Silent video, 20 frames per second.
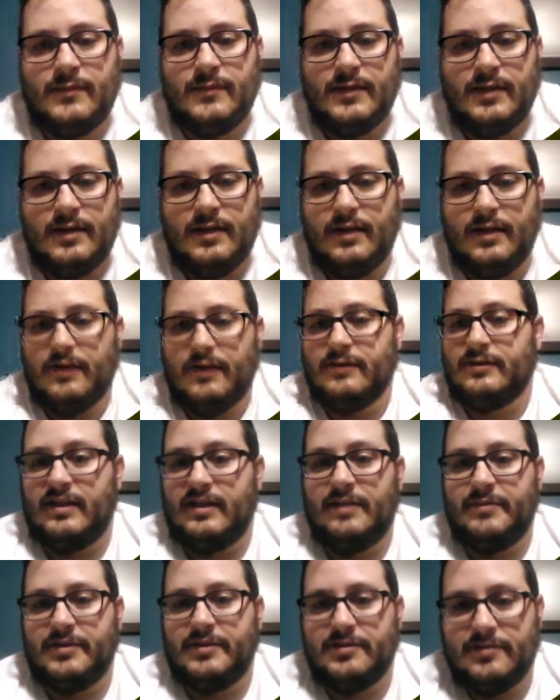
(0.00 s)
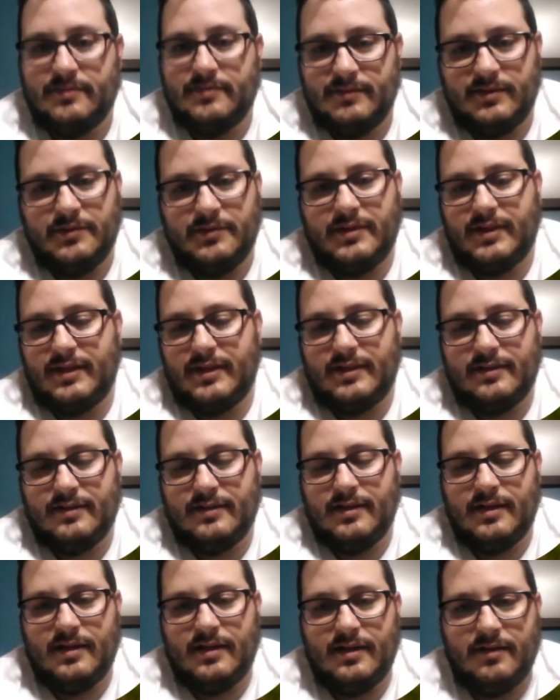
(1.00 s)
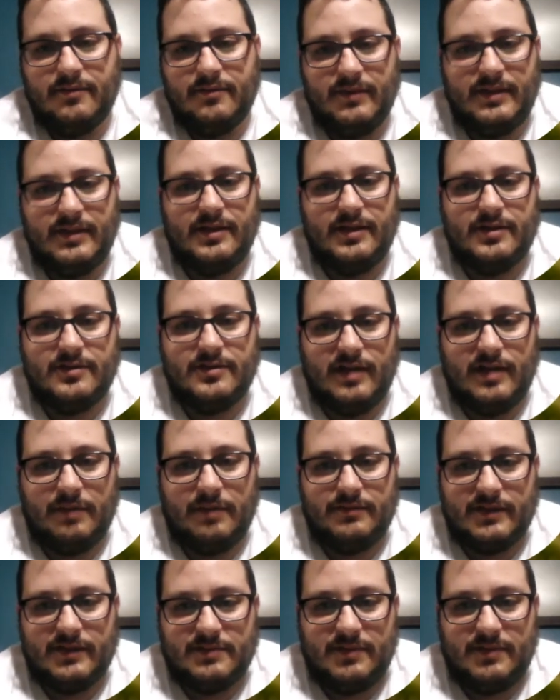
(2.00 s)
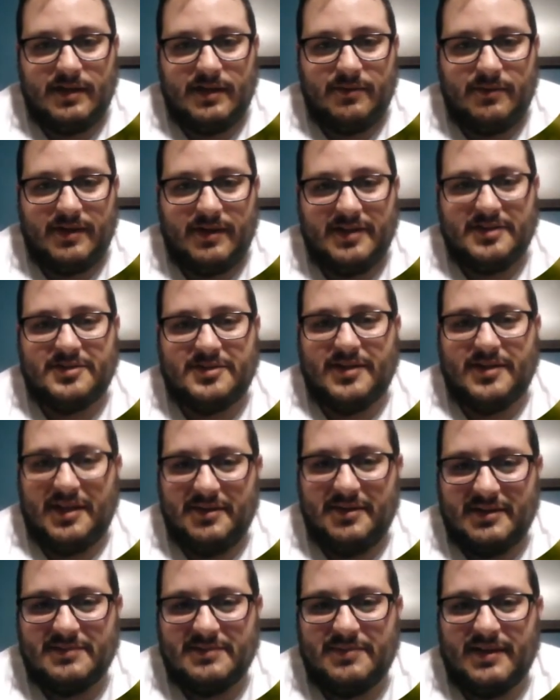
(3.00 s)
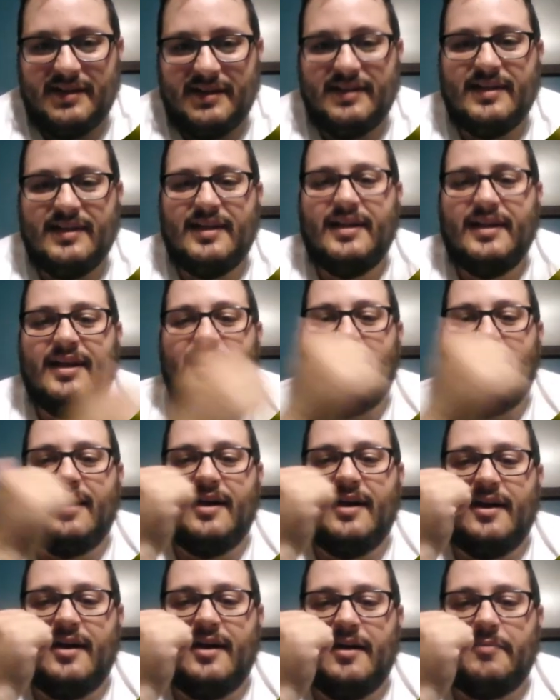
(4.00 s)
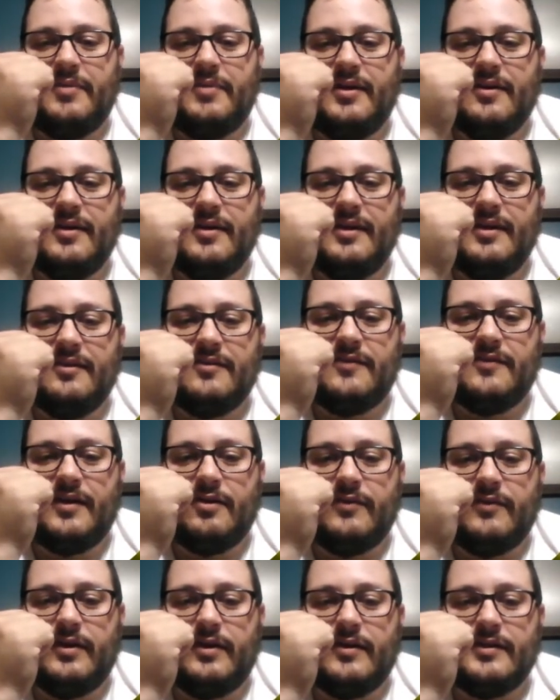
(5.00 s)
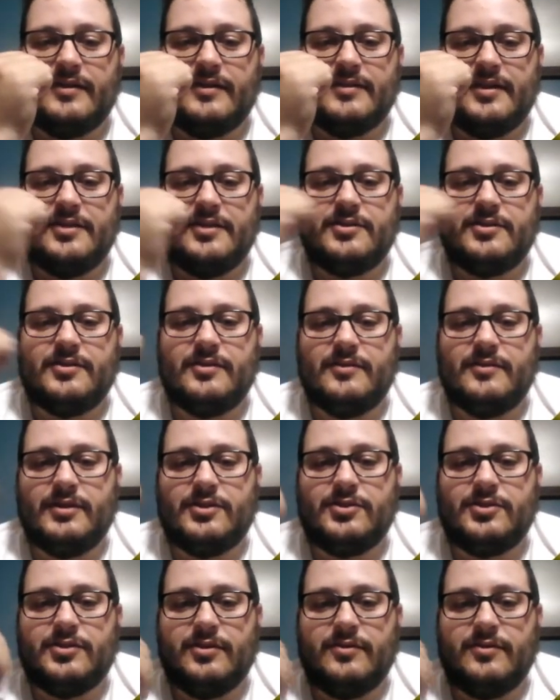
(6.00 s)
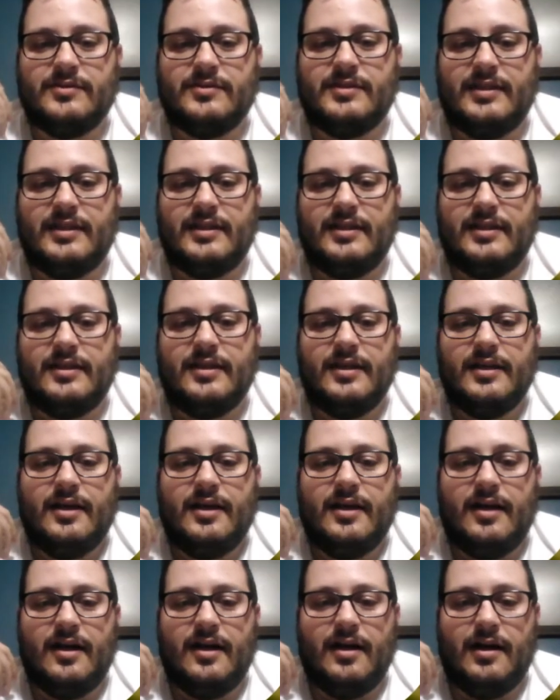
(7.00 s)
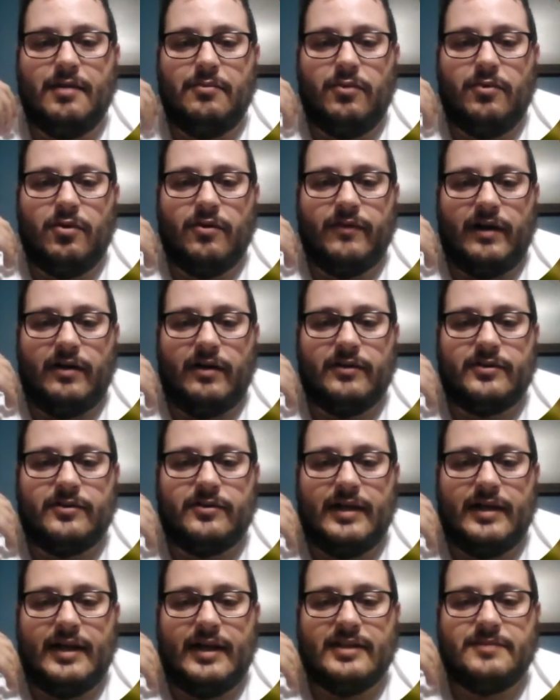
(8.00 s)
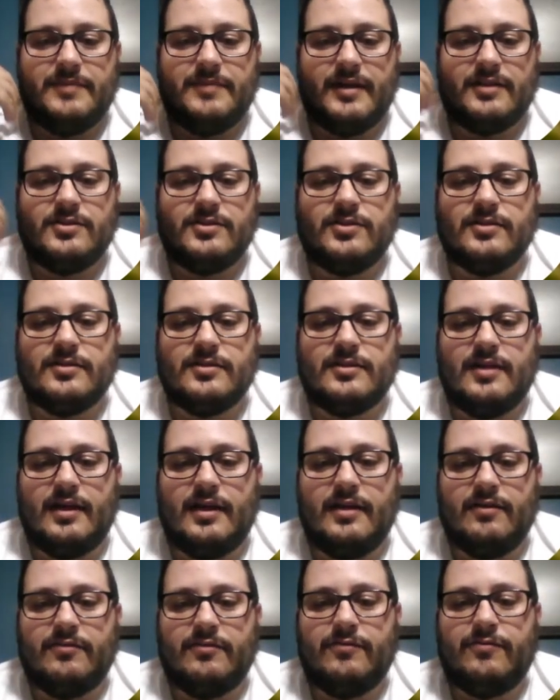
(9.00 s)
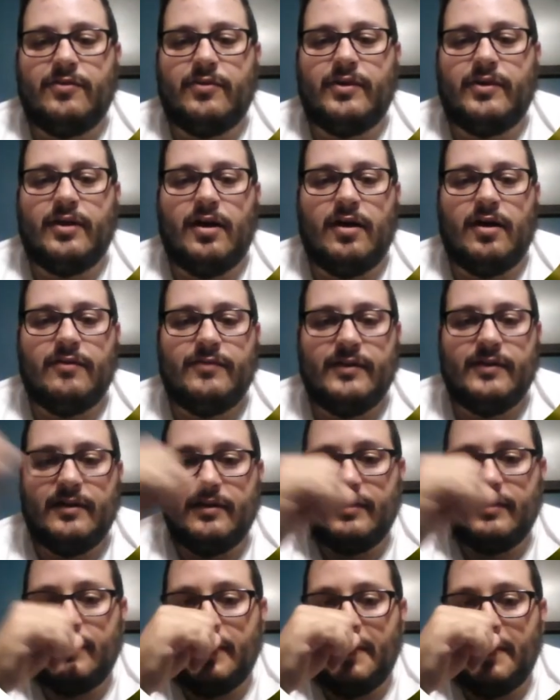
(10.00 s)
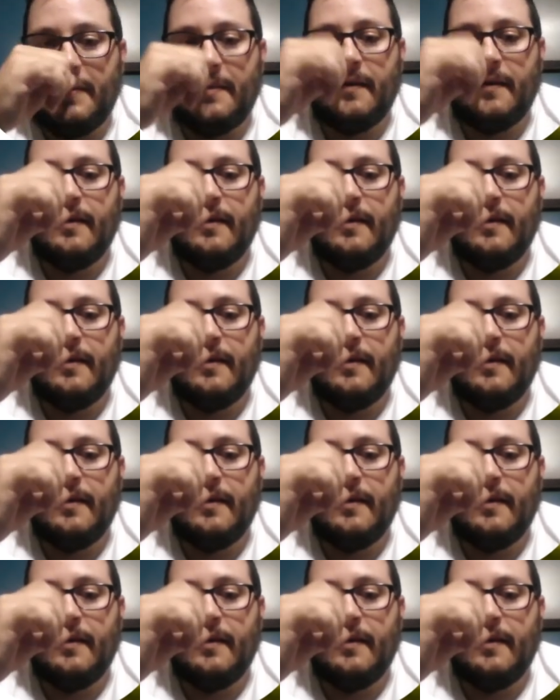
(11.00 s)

Here's an image doing a really good job of explaining what I just tried to explain. Up here is phytovolatilization, which shows the more volatile aspects just kind of floating off into the air.